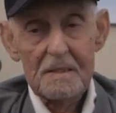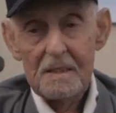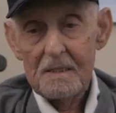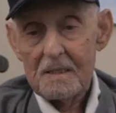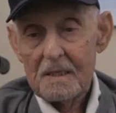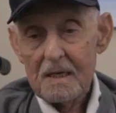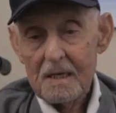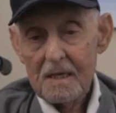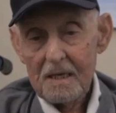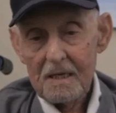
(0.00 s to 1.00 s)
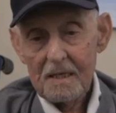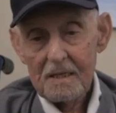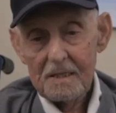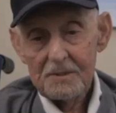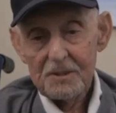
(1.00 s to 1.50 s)
Hmm.
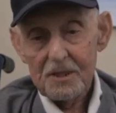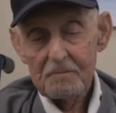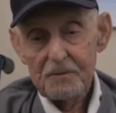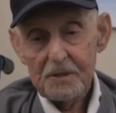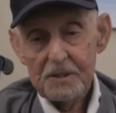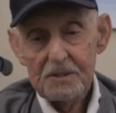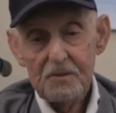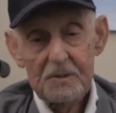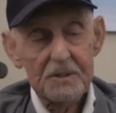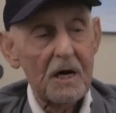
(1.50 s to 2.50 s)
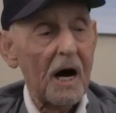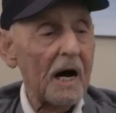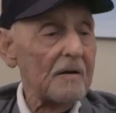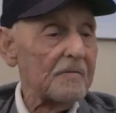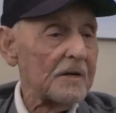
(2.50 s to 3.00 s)
Uh, you can put it into a
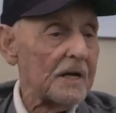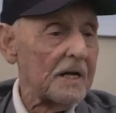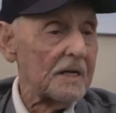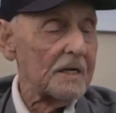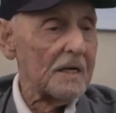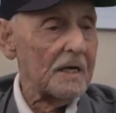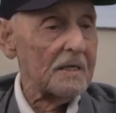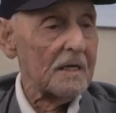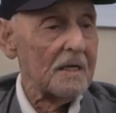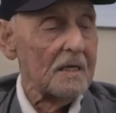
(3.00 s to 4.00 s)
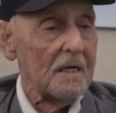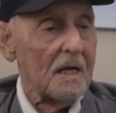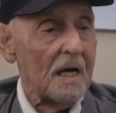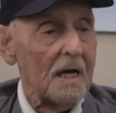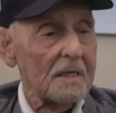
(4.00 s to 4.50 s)
dive and and and
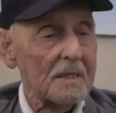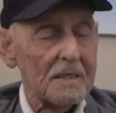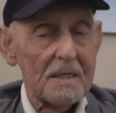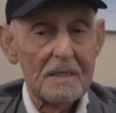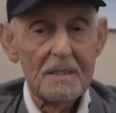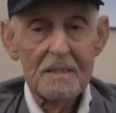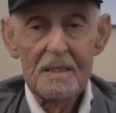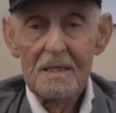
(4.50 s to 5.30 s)
and uh,